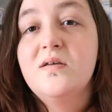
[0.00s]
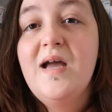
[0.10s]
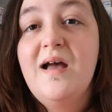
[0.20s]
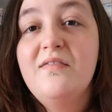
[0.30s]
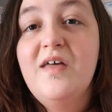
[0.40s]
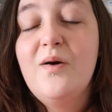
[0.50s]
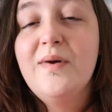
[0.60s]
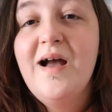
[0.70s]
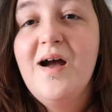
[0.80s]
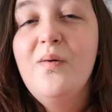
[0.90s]
So yeah, there
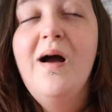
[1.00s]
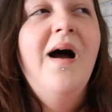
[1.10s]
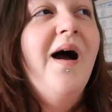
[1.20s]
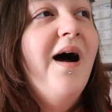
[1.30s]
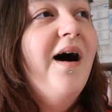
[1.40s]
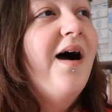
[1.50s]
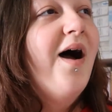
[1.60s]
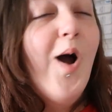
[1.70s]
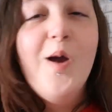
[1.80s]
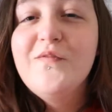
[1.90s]
we go.
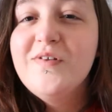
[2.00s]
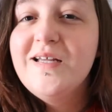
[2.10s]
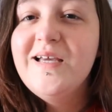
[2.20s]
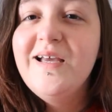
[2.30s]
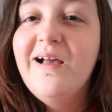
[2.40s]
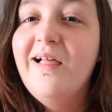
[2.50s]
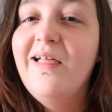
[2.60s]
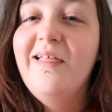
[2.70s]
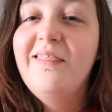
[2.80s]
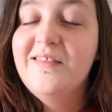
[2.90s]
Hopefully
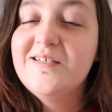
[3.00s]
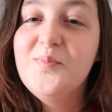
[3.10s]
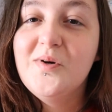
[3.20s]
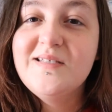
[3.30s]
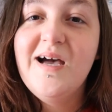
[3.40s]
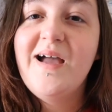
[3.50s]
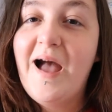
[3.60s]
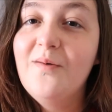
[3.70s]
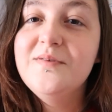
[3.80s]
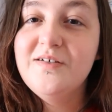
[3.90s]
this book tag
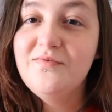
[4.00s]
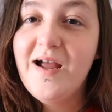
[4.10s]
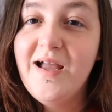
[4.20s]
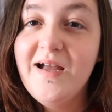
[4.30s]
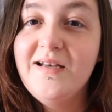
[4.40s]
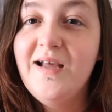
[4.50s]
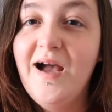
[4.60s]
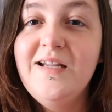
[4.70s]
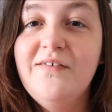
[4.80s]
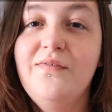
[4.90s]
helps it rain,
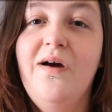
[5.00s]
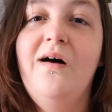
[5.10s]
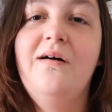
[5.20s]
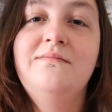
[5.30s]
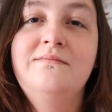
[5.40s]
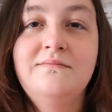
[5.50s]
and if not,